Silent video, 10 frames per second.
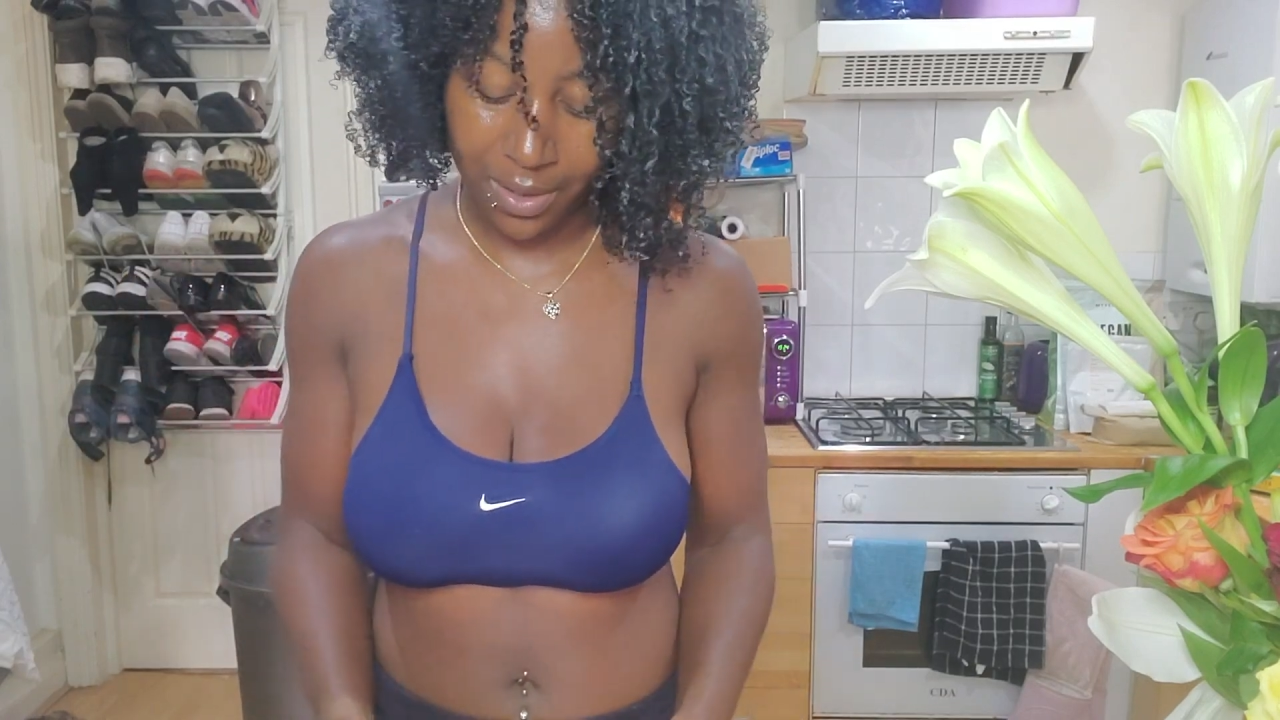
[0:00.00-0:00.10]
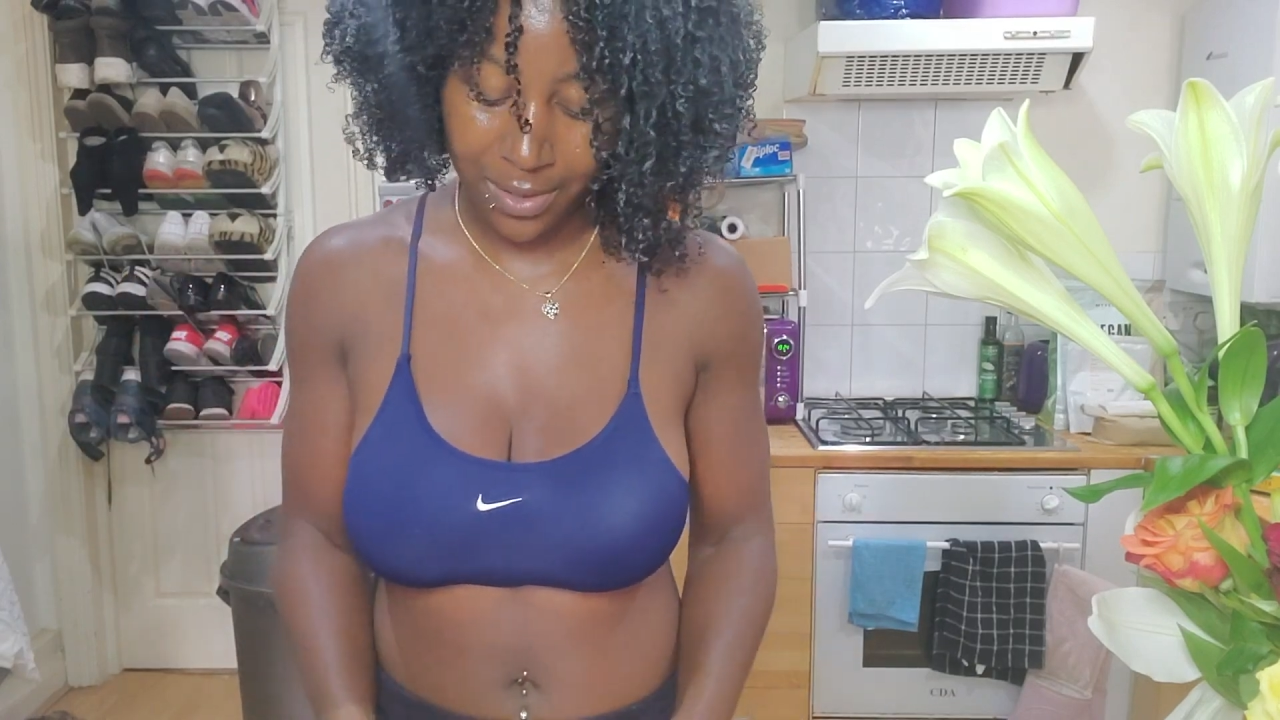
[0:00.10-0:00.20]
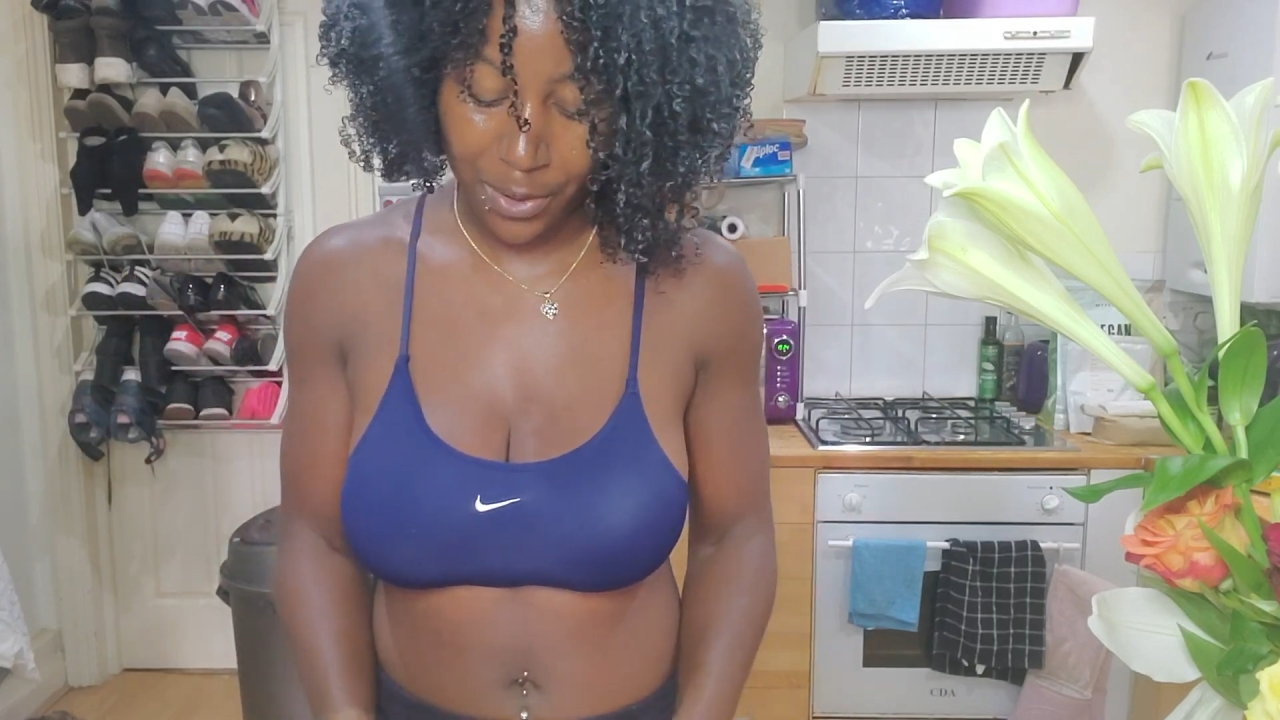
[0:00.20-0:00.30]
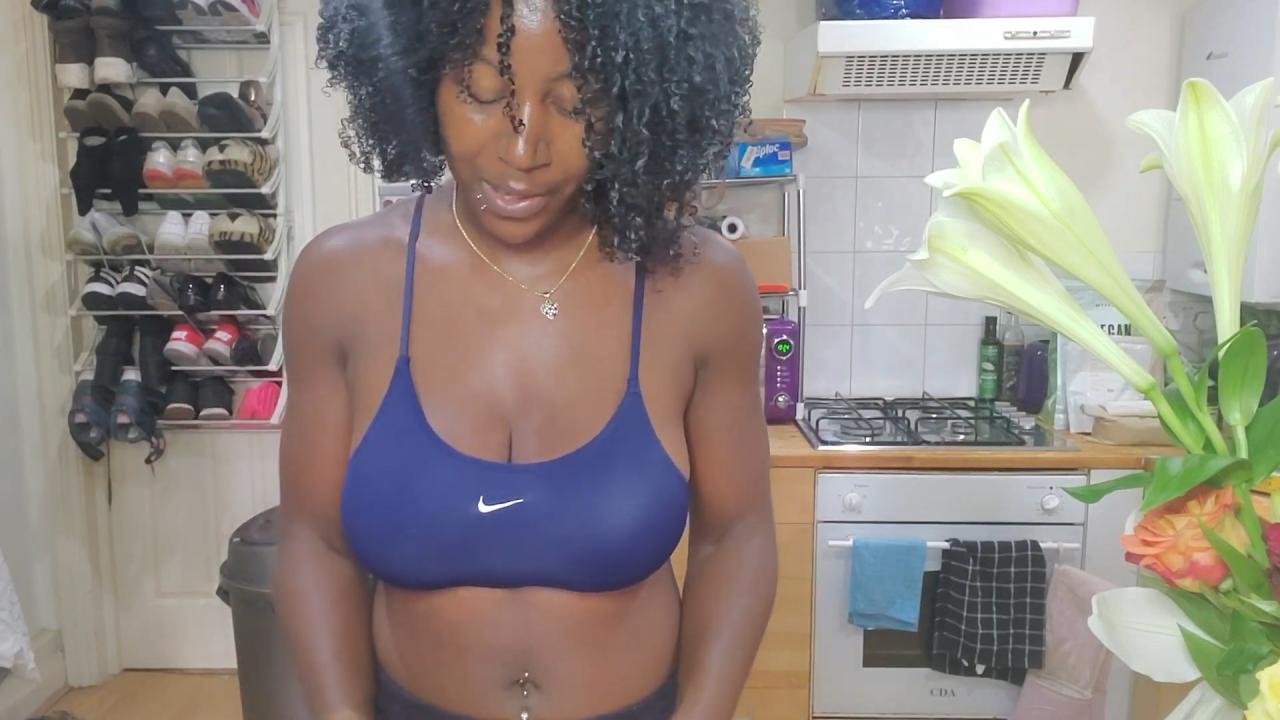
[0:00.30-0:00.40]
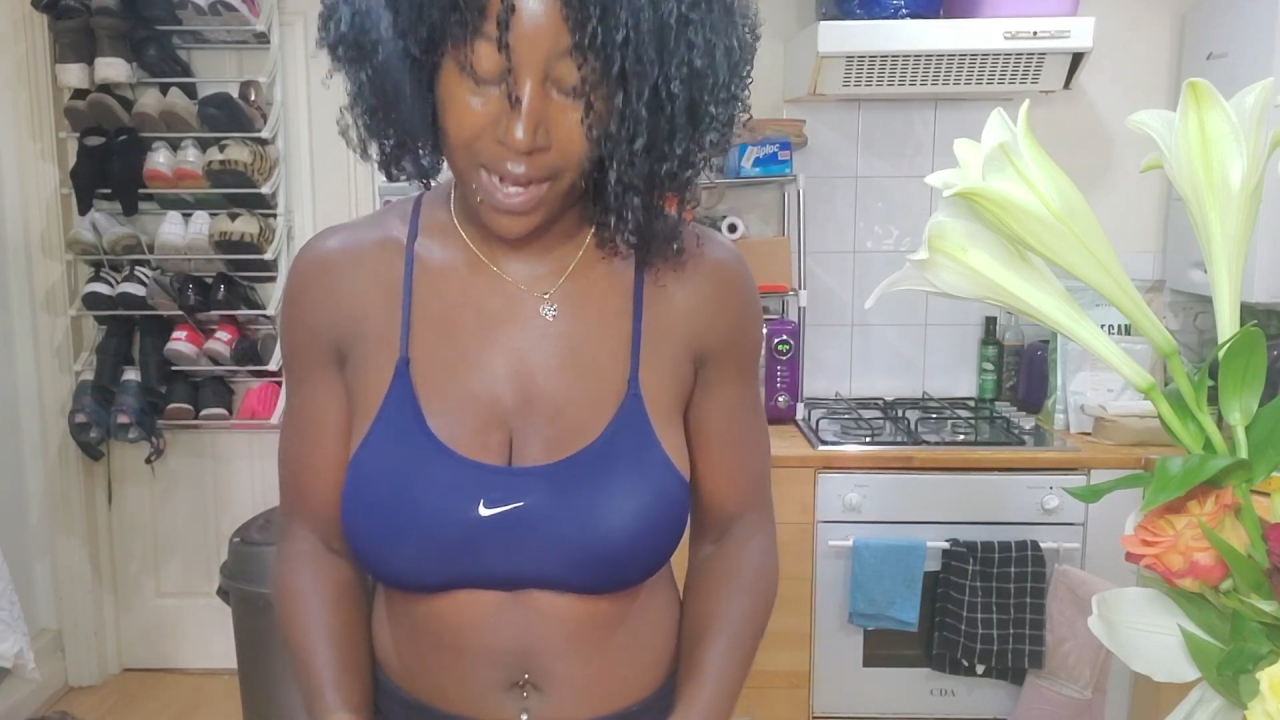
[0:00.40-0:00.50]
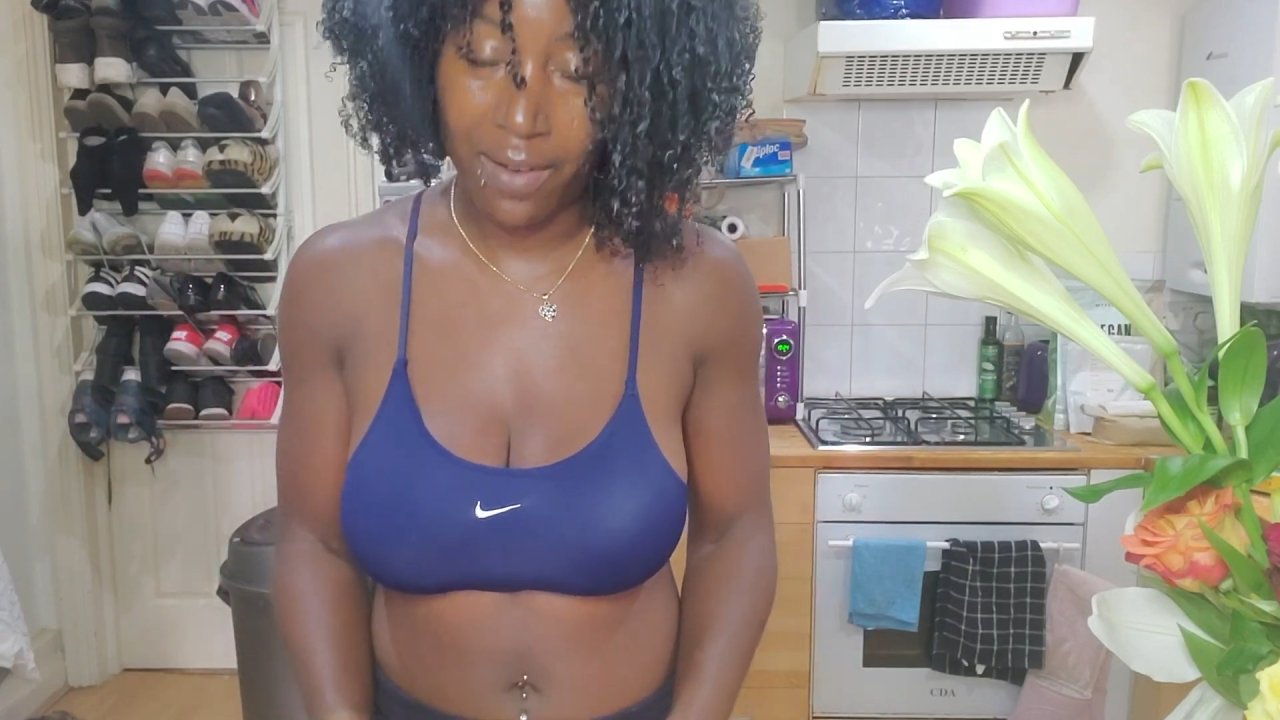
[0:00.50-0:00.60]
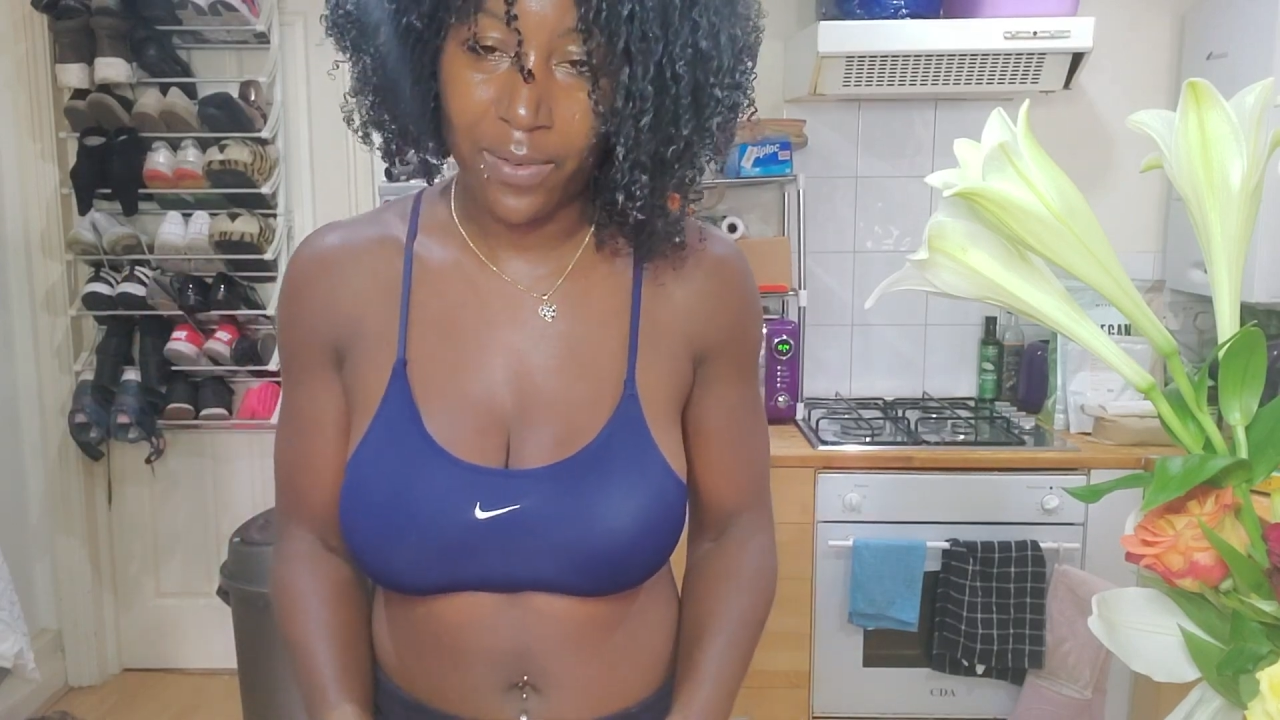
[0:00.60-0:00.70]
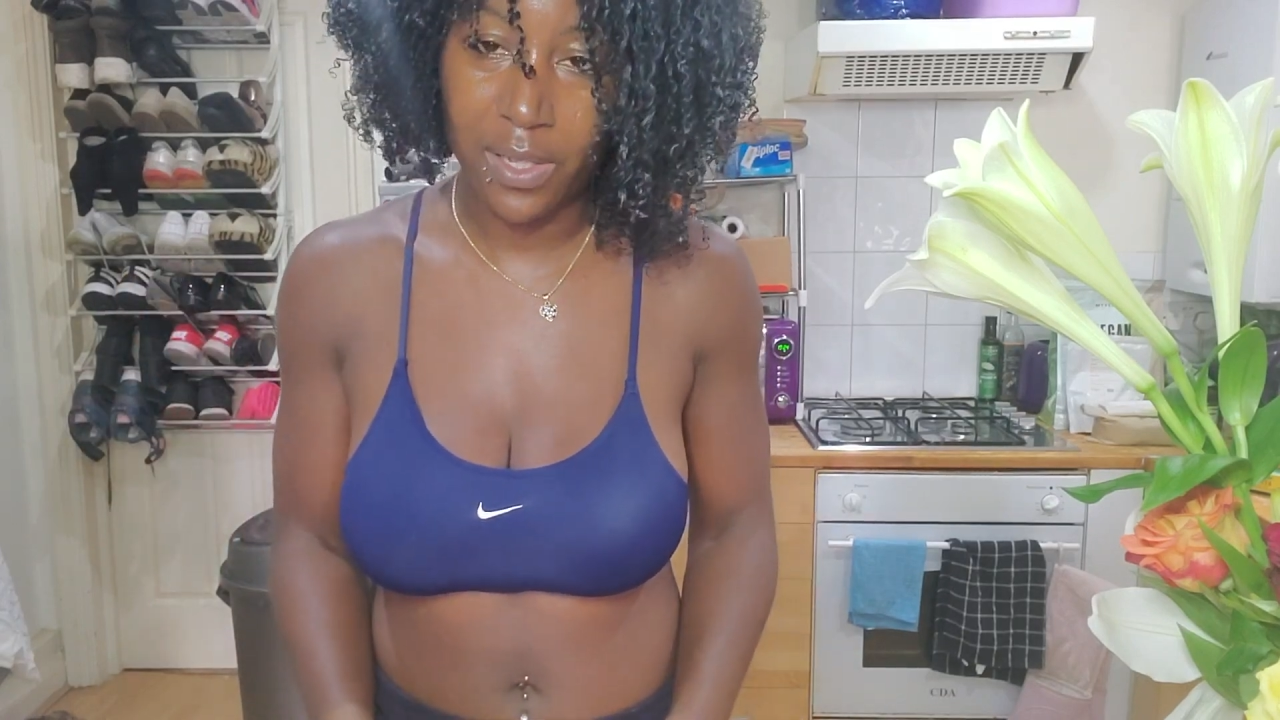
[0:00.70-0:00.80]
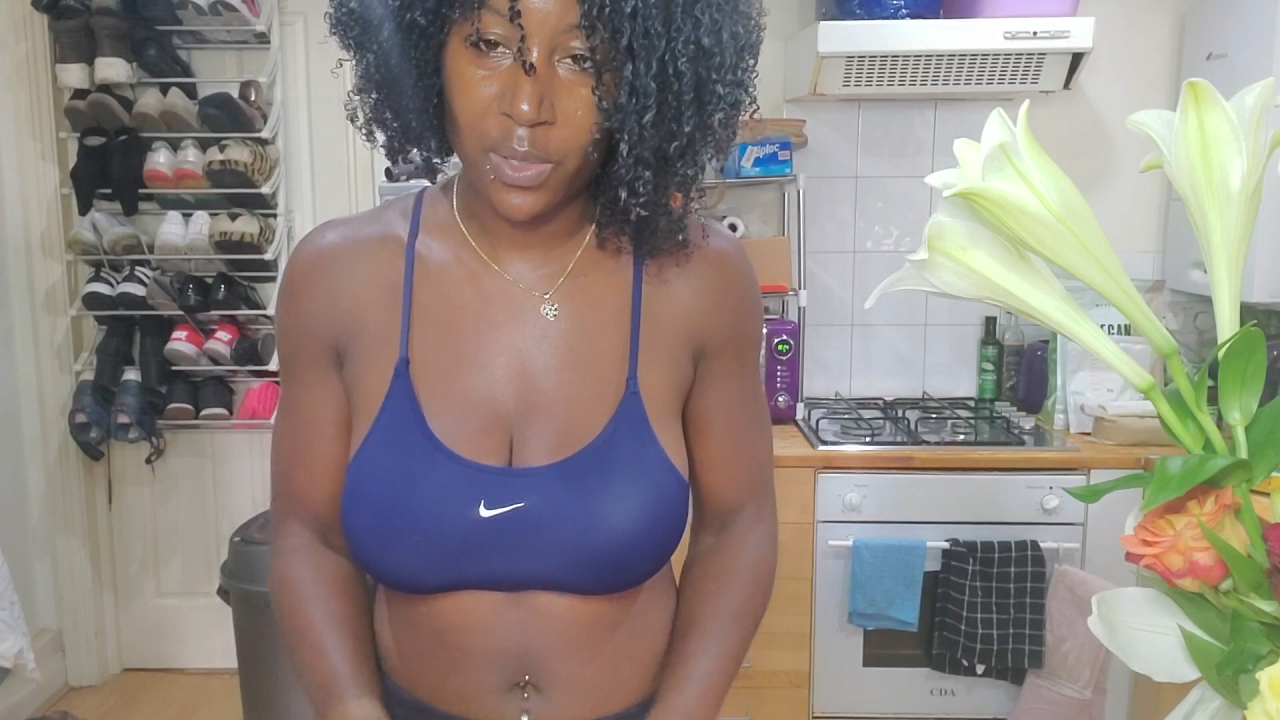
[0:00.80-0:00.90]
I don't care if I